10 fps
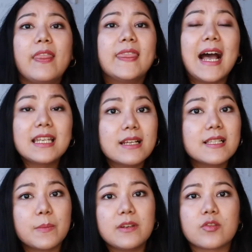that
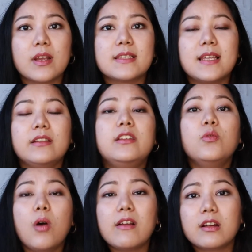tells Pinterest that
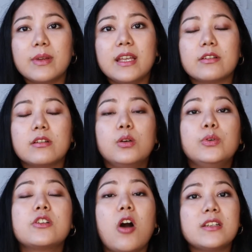you are a creator
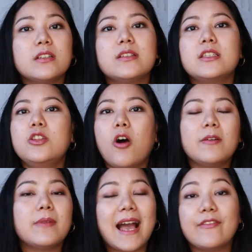whose content is
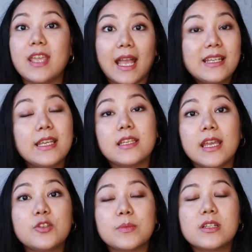not having any
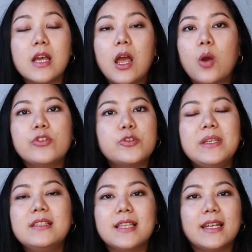engagement, which
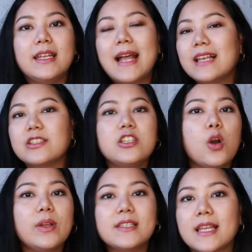means that it has
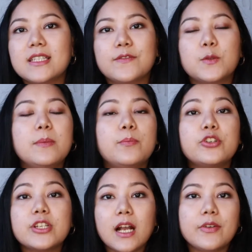no incentive to be
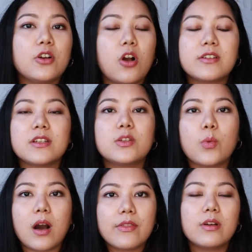pushing out your content
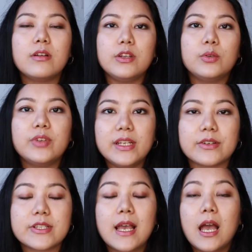to other new
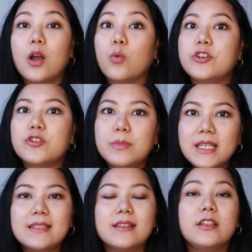readers, which
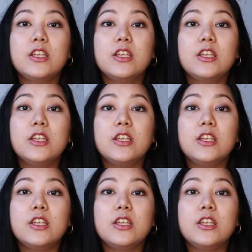means that